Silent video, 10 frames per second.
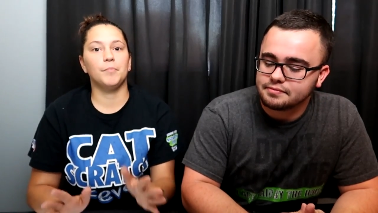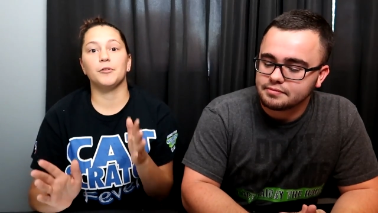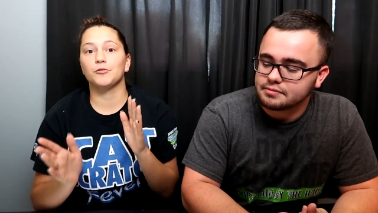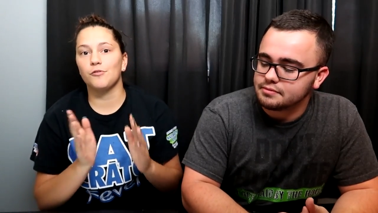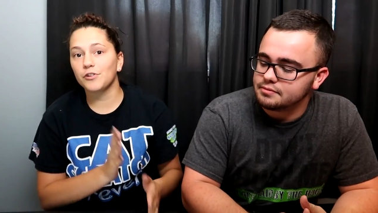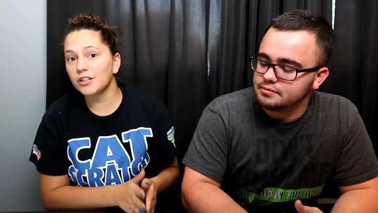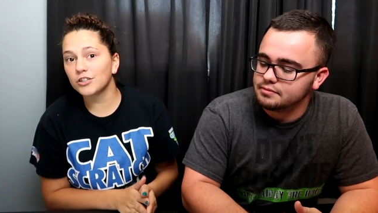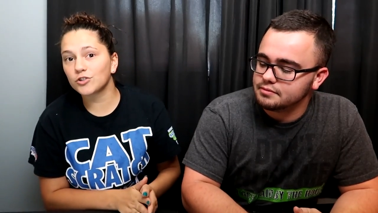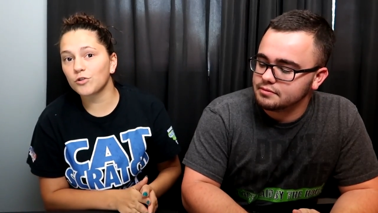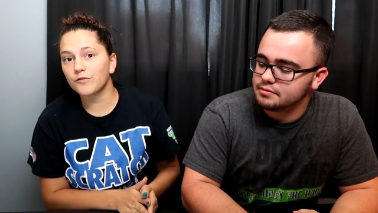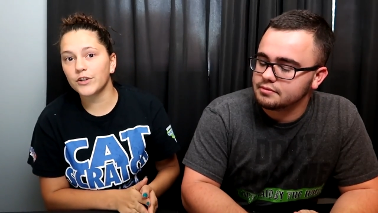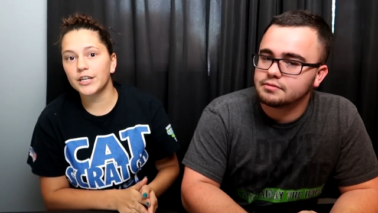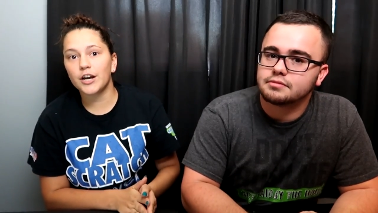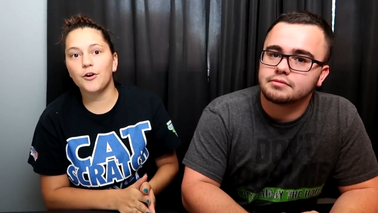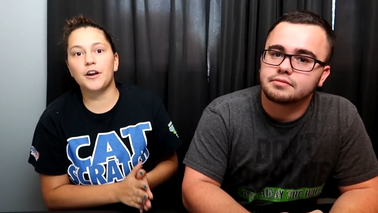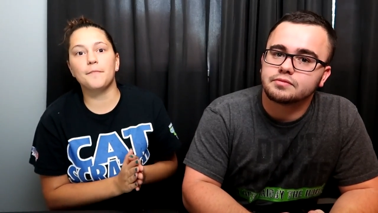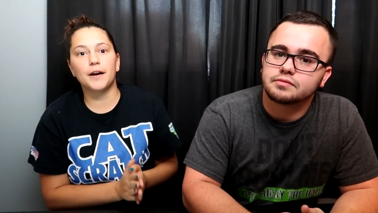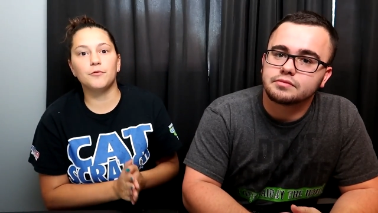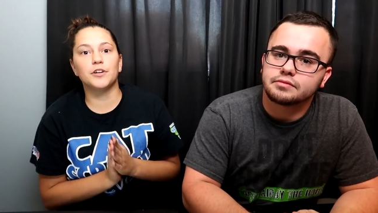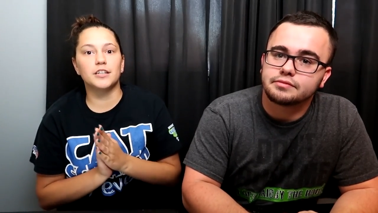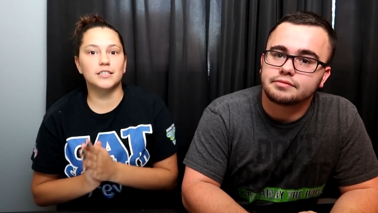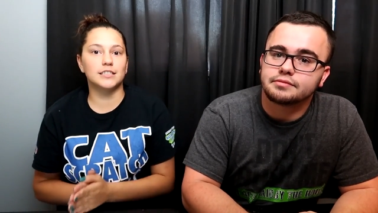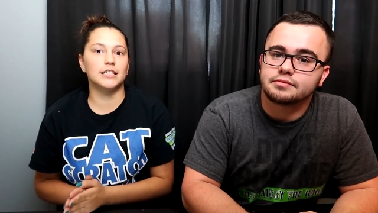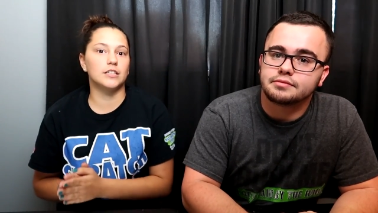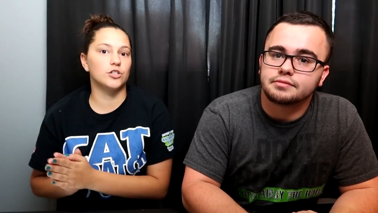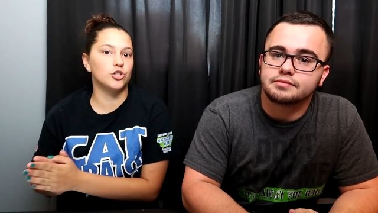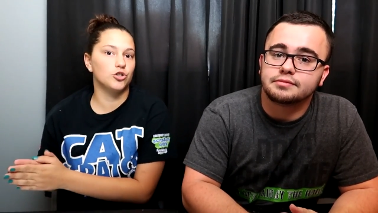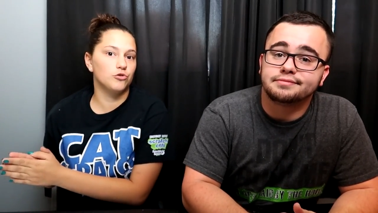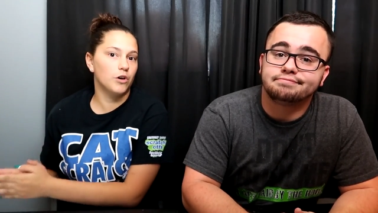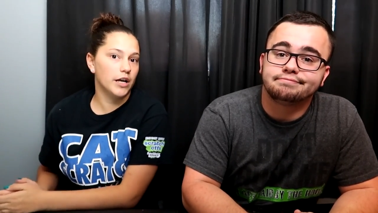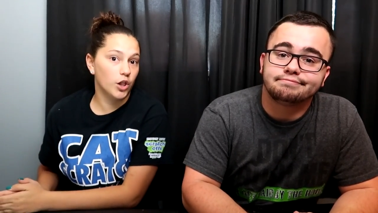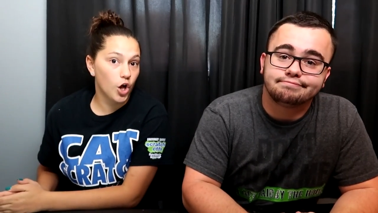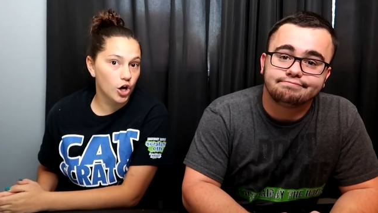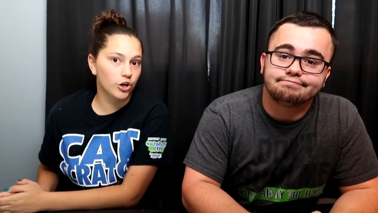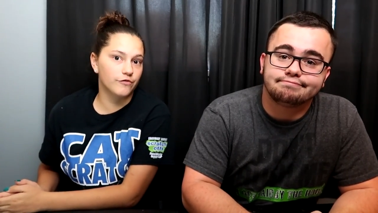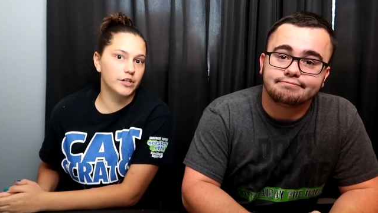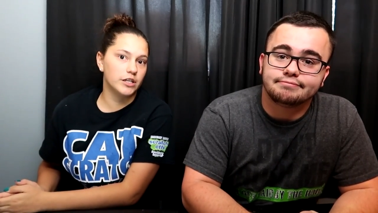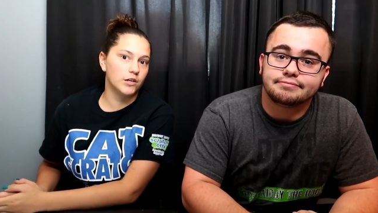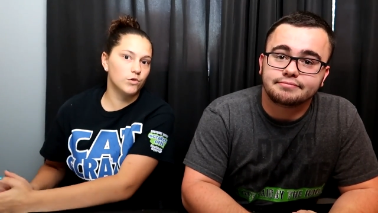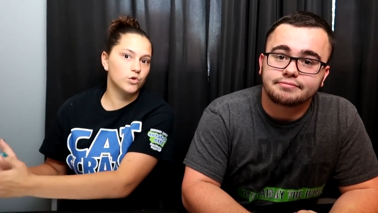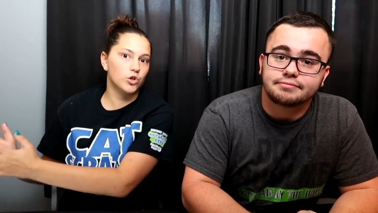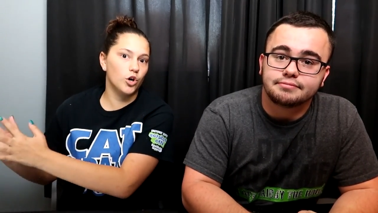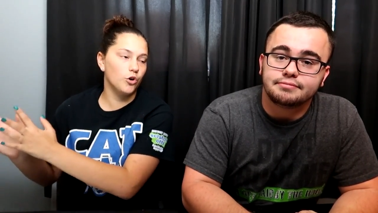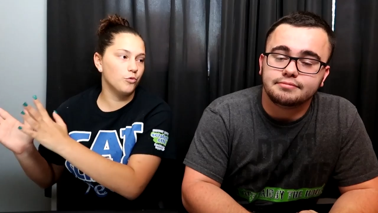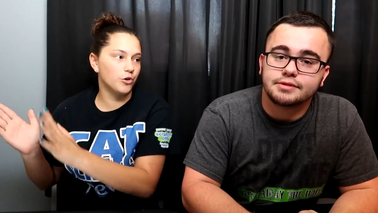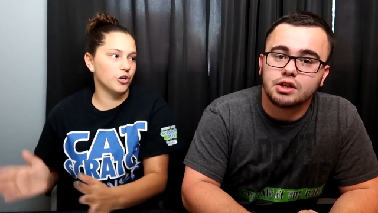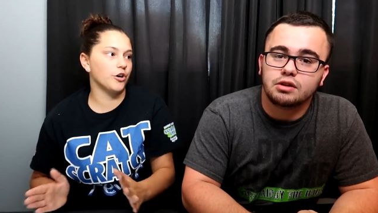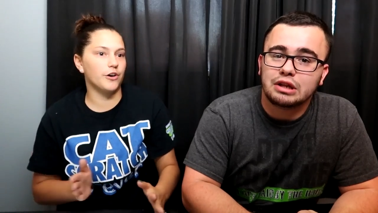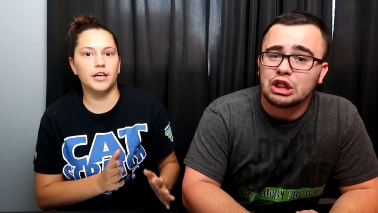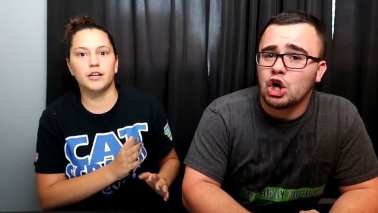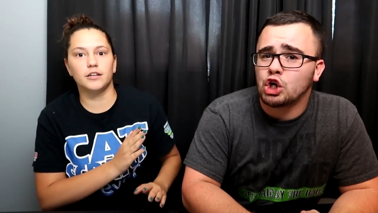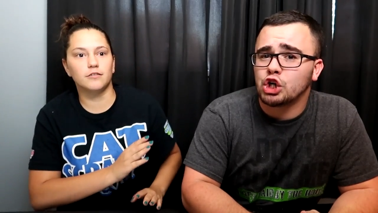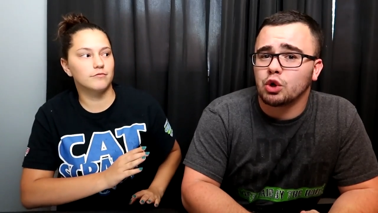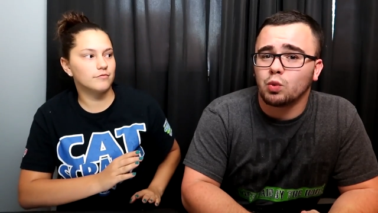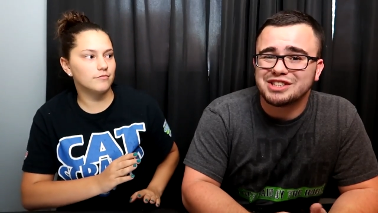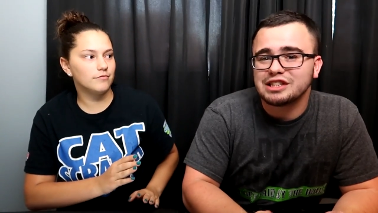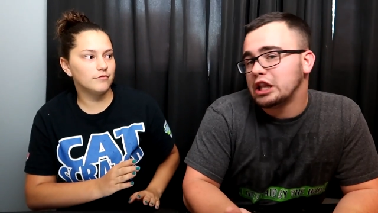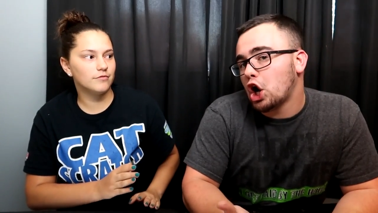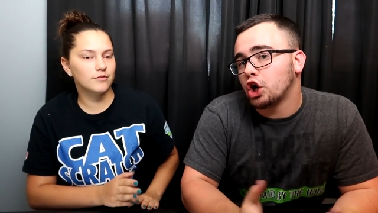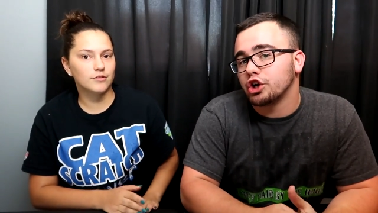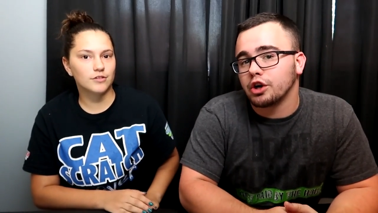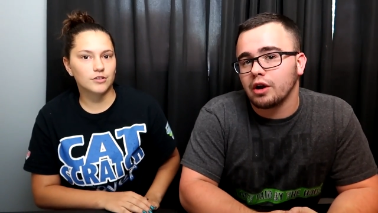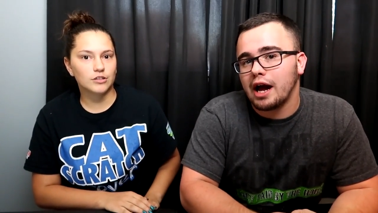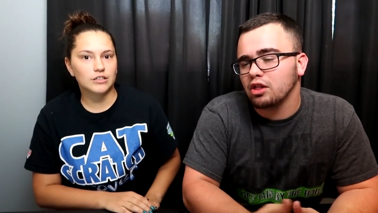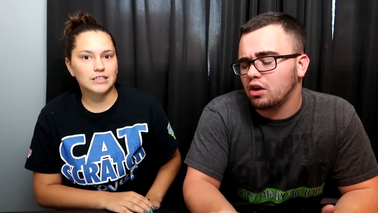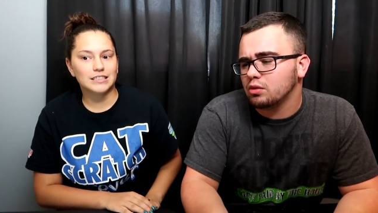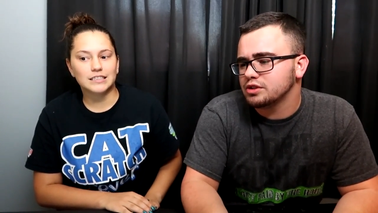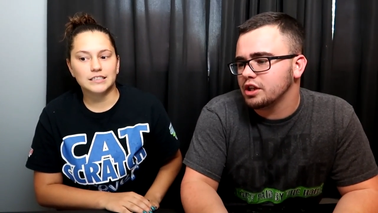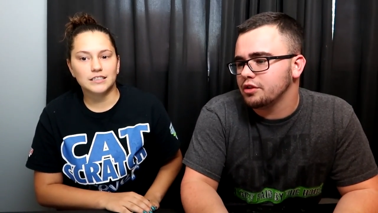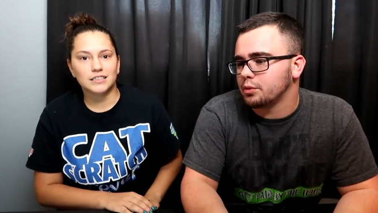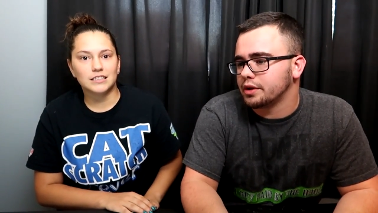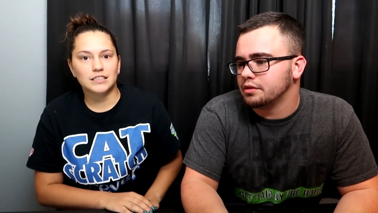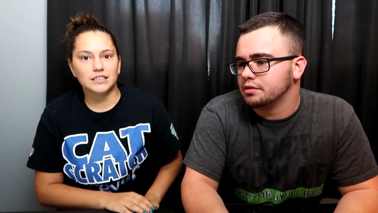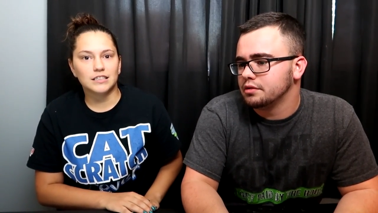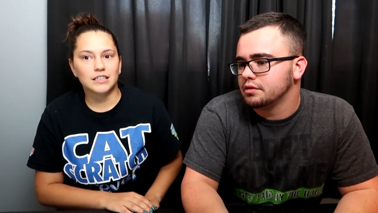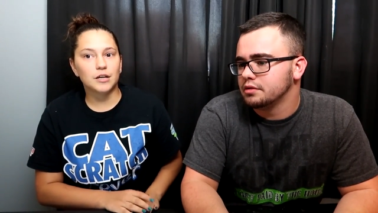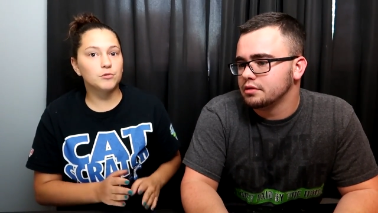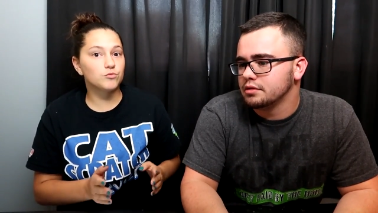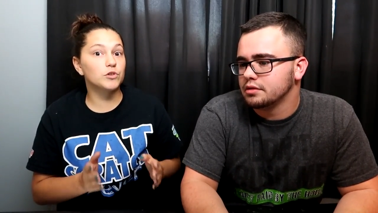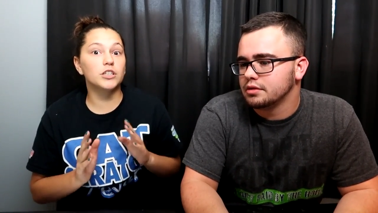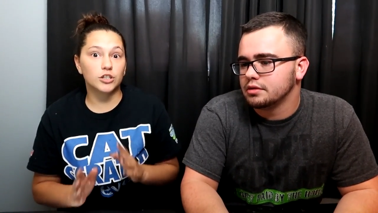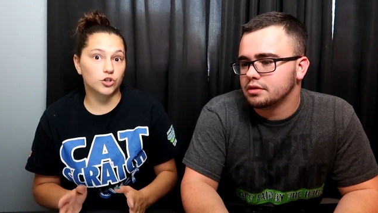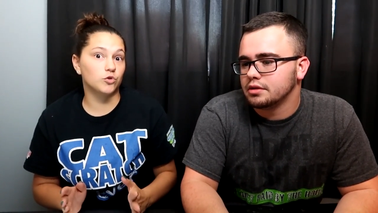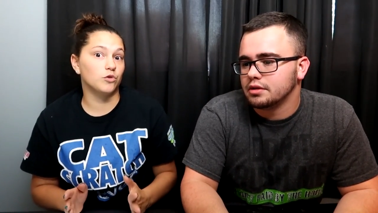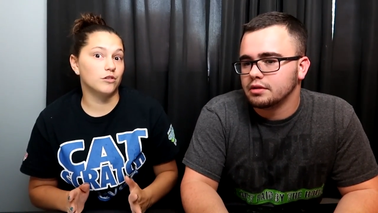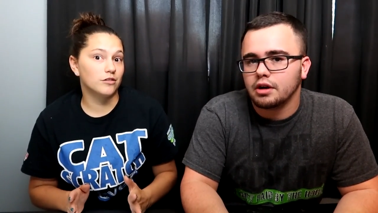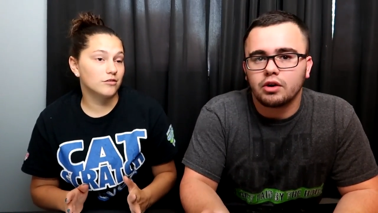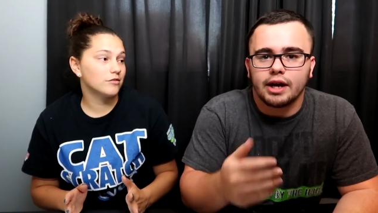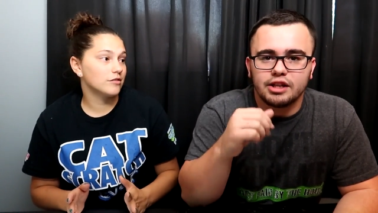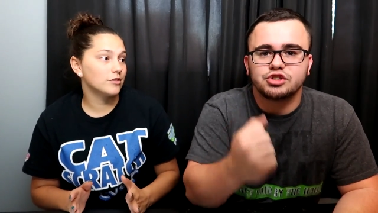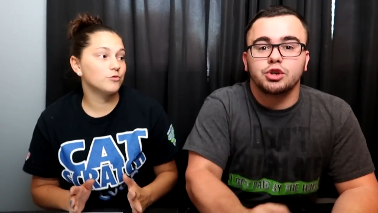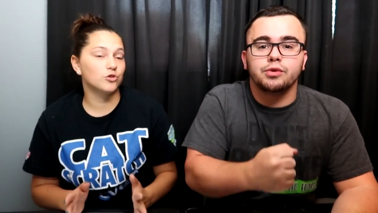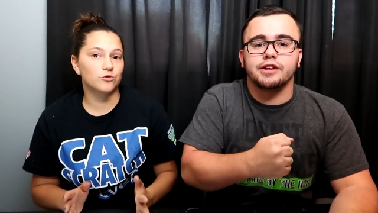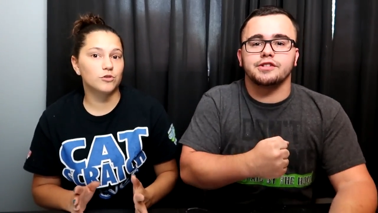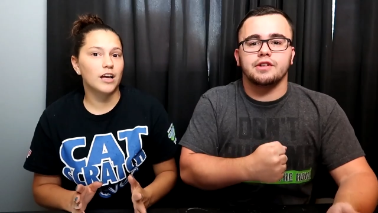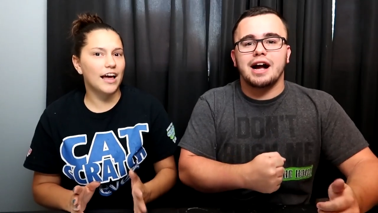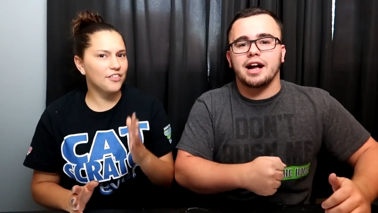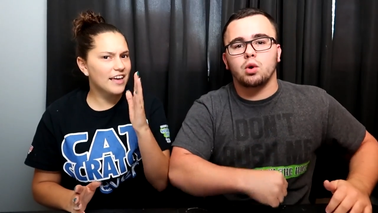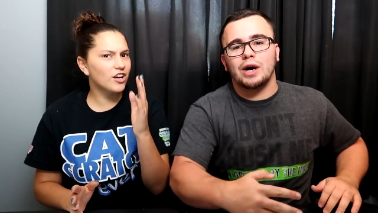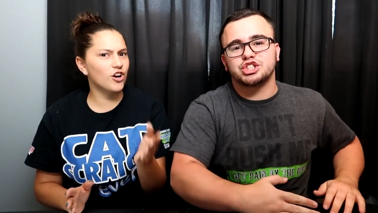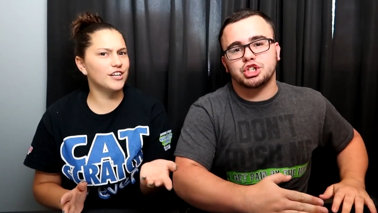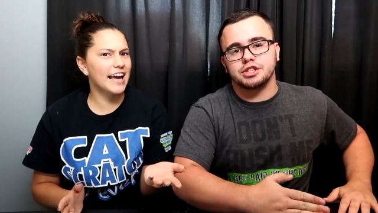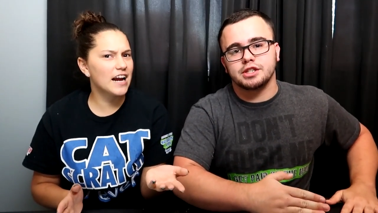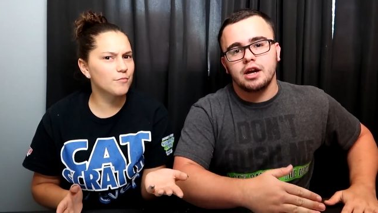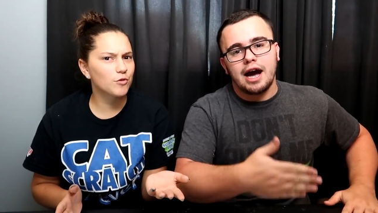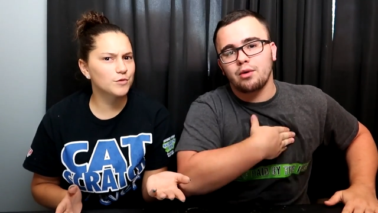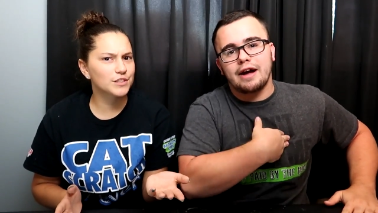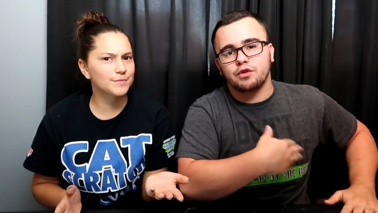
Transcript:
Speaker 1: but it was a really short video and everybody wanted to see us to do a longer video. So we're gonna go
Speaker 2: ahead. Longer, what's longer? How long was the other one?
Speaker 1: It was really short.
Speaker 2: Okay, let's do this.
Speaker 1: I got questions. I don't